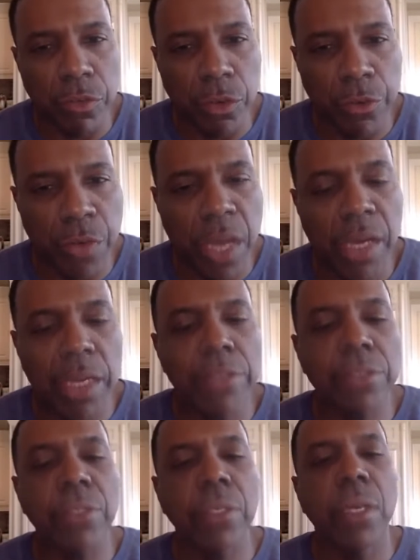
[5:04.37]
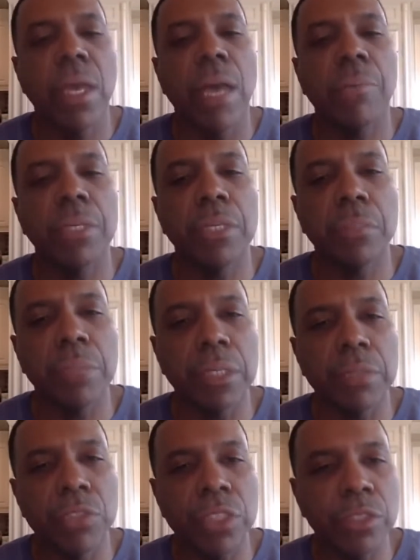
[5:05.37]
your finances. I plead the blood
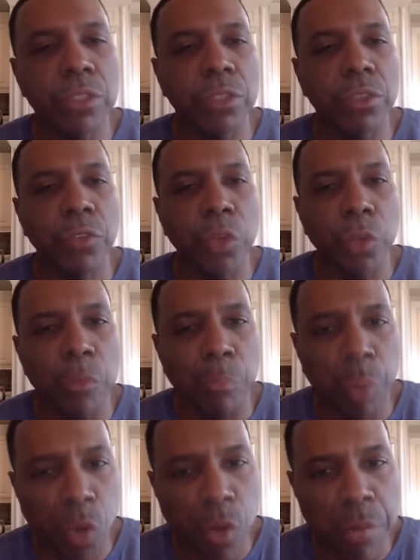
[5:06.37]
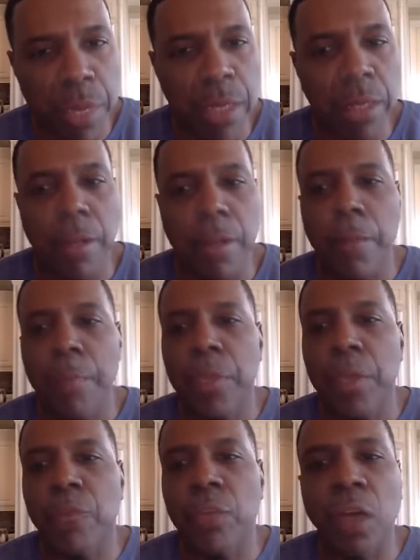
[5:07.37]
of Jesus over your employment.
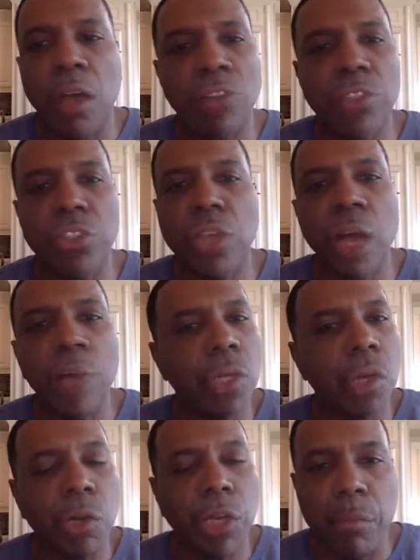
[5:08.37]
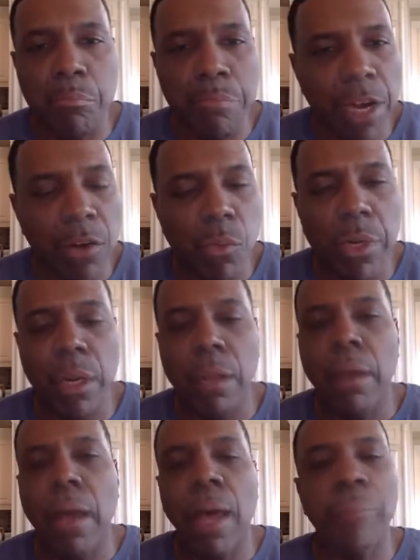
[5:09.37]
If you lost a job, you're going to get a better one.
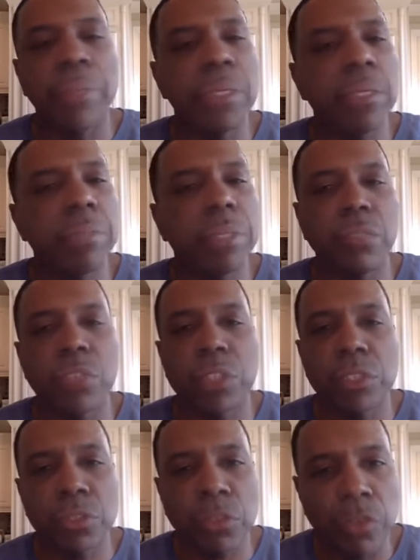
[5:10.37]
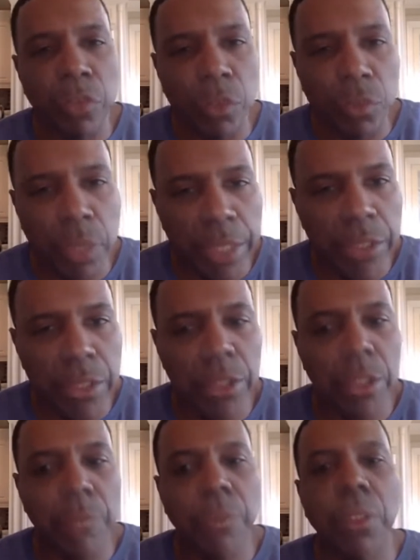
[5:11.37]
I plead the blood of Jesus over your
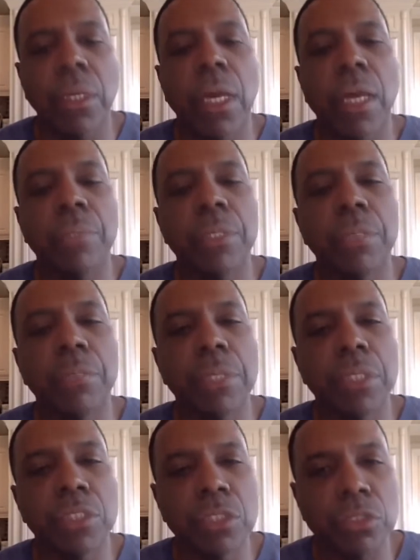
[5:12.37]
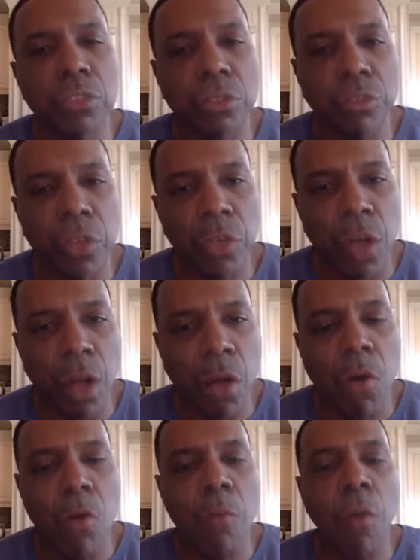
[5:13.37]
relationships. I plead the blood of Jesus over your
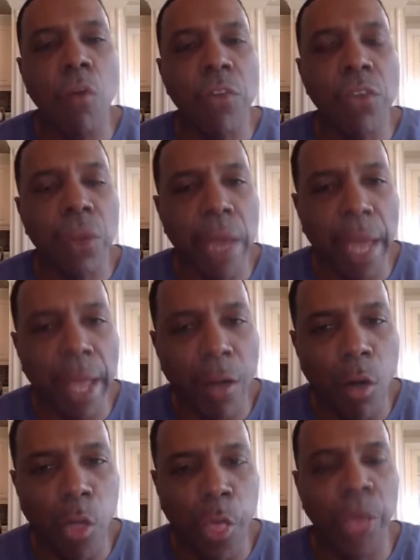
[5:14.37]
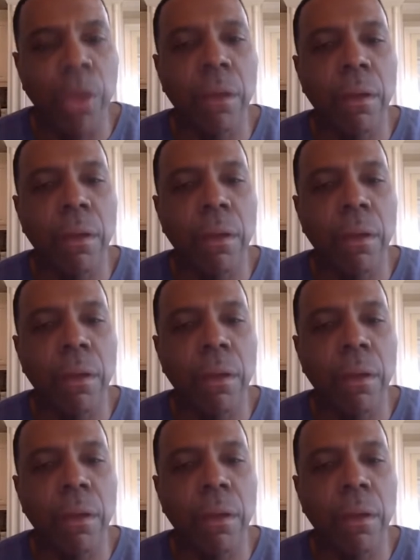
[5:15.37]
home, over your health,